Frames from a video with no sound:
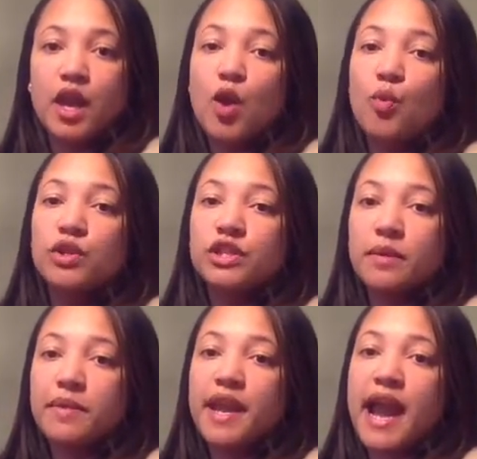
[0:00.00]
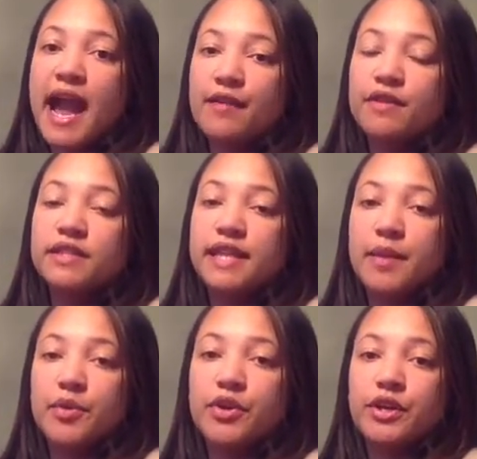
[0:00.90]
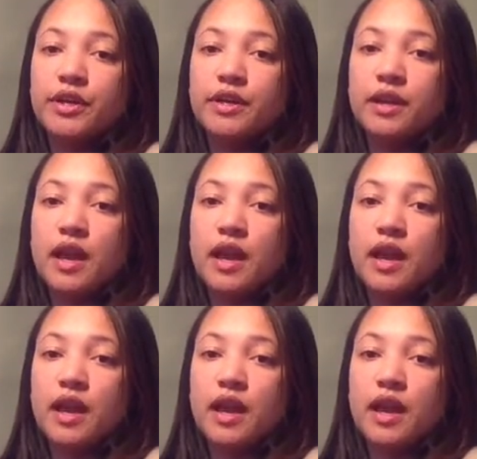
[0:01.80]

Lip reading: which can be a high-risk neighborhood,